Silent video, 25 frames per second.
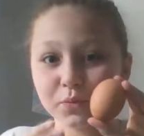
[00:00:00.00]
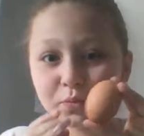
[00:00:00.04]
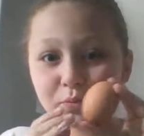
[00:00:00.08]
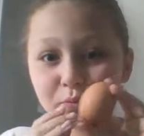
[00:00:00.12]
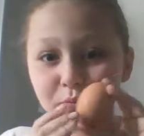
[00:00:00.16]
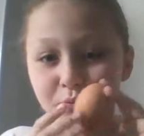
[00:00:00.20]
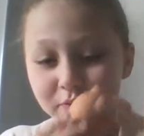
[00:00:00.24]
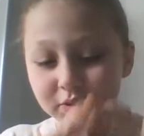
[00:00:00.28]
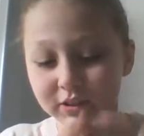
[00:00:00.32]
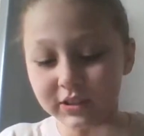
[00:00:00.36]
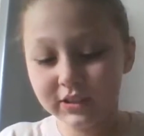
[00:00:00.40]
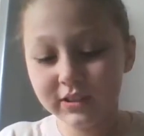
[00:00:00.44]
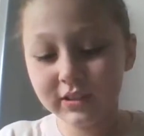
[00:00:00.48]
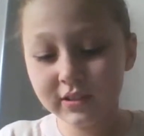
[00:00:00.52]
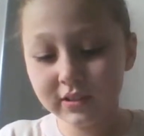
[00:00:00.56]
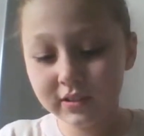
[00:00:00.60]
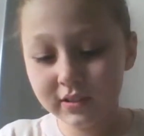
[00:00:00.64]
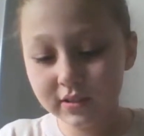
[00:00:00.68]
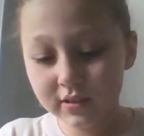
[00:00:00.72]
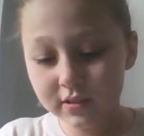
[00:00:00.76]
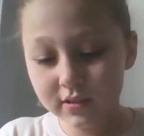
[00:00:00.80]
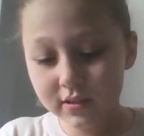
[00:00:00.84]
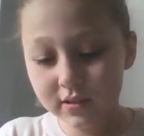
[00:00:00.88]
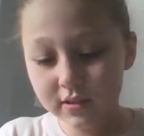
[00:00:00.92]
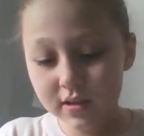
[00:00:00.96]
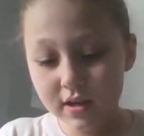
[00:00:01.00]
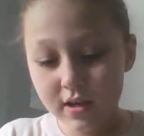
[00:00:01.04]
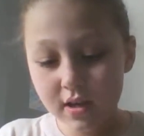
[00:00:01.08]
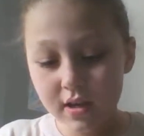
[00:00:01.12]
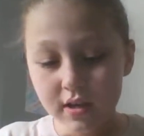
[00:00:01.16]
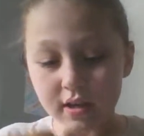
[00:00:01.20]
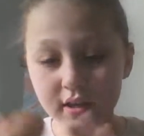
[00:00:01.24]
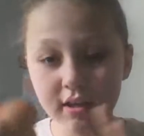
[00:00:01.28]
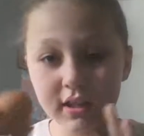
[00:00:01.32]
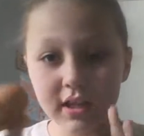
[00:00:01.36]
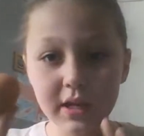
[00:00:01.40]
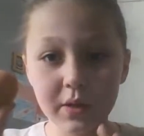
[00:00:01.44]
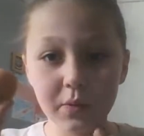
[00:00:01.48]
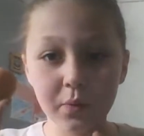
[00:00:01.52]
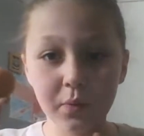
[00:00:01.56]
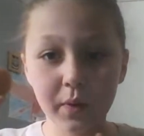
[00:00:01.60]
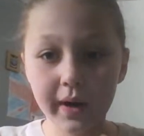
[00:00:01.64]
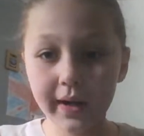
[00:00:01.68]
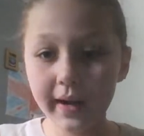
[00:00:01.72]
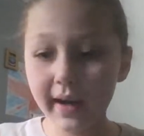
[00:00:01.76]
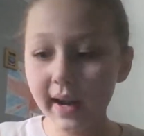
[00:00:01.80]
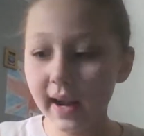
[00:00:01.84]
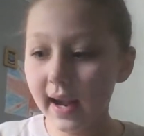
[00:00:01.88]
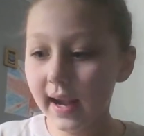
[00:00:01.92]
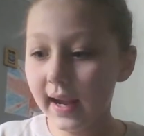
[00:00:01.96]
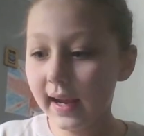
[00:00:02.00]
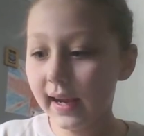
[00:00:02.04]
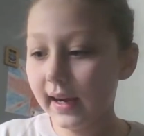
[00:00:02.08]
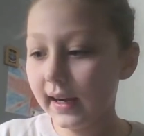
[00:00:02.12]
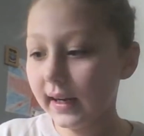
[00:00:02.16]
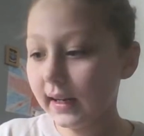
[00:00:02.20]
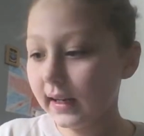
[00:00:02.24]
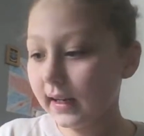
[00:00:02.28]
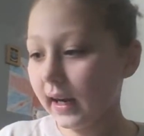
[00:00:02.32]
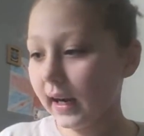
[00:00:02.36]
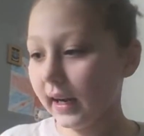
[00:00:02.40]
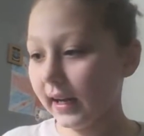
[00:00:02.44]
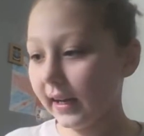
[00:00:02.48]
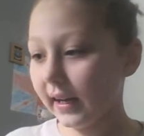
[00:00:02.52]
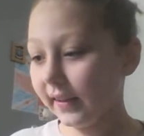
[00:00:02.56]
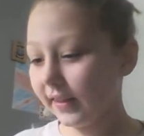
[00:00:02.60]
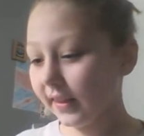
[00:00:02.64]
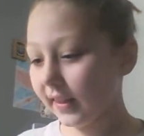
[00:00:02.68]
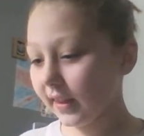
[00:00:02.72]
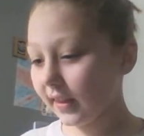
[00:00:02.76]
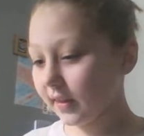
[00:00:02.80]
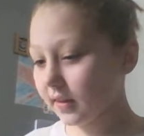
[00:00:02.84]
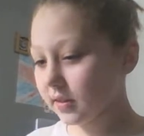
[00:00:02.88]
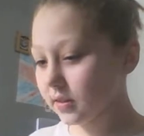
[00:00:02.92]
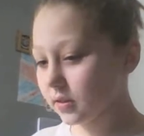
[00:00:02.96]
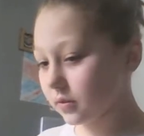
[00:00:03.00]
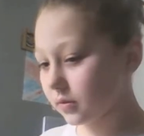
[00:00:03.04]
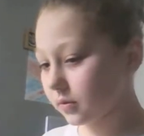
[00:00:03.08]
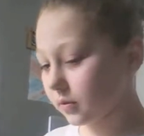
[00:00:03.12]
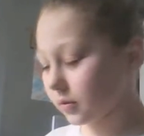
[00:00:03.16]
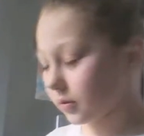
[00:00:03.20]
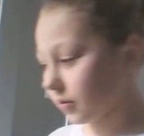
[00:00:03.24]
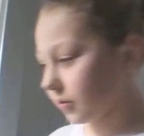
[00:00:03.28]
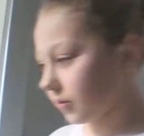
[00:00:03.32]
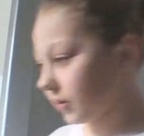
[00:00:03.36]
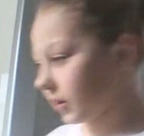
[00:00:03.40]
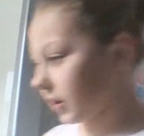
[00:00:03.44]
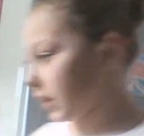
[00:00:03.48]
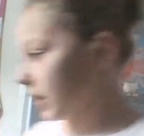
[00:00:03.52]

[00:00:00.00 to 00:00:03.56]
Mm. Need one egg, and I think that's all you'll